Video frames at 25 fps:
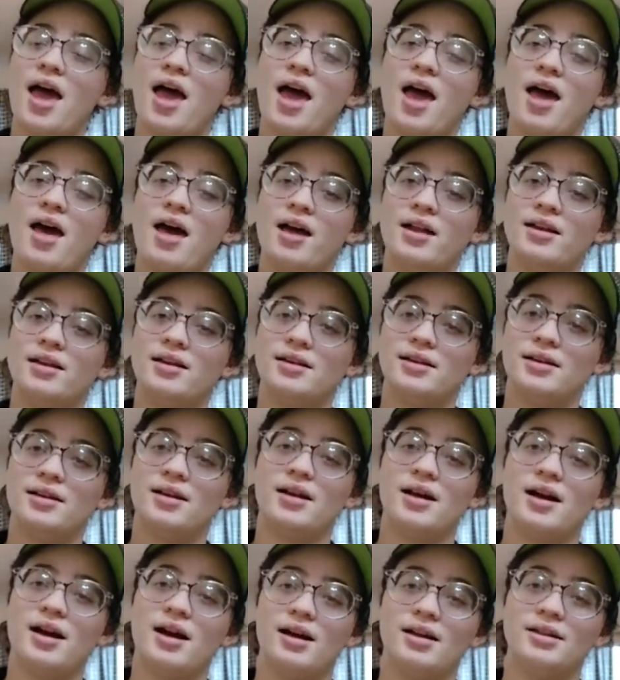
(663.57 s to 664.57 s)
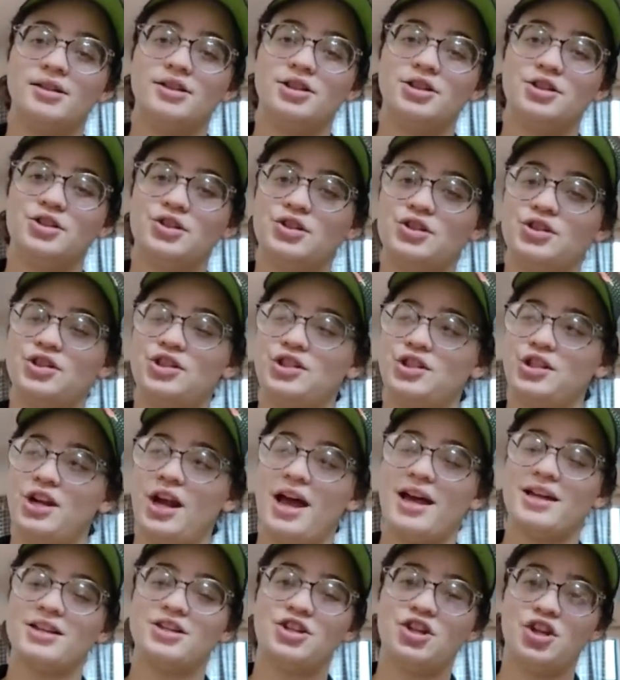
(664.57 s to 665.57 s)
And
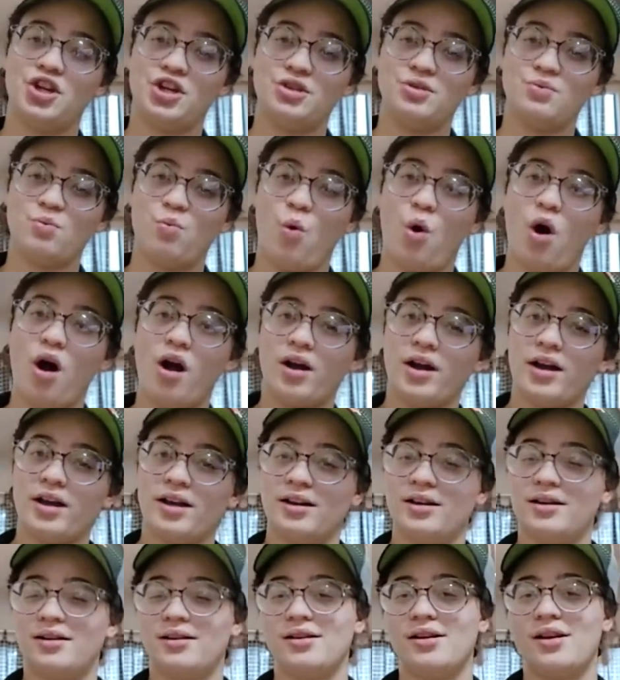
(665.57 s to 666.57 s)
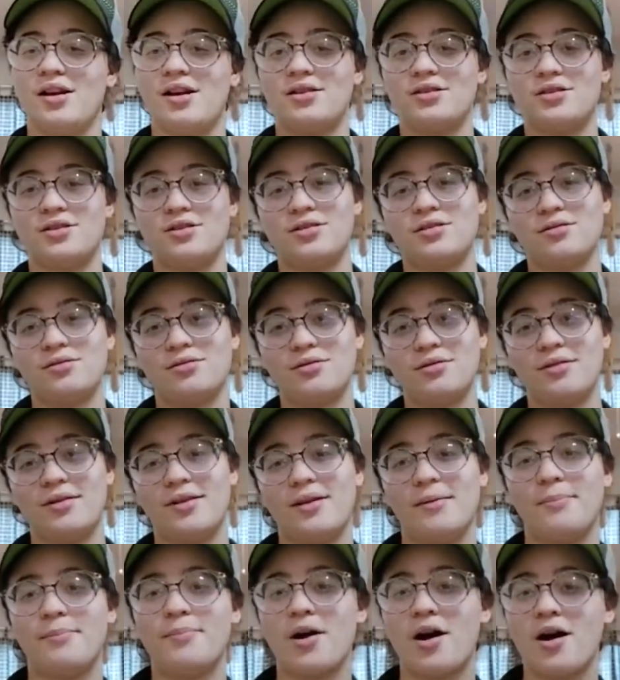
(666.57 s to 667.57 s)
as she's walking to
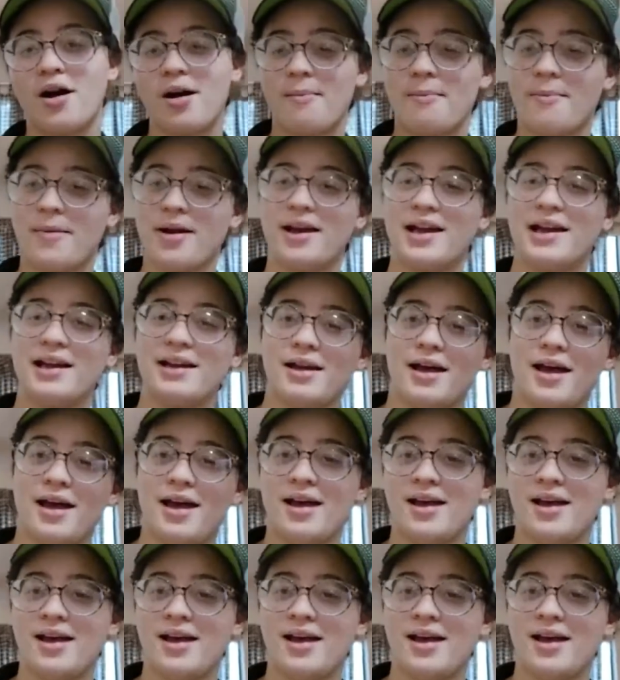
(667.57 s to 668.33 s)
the apartment,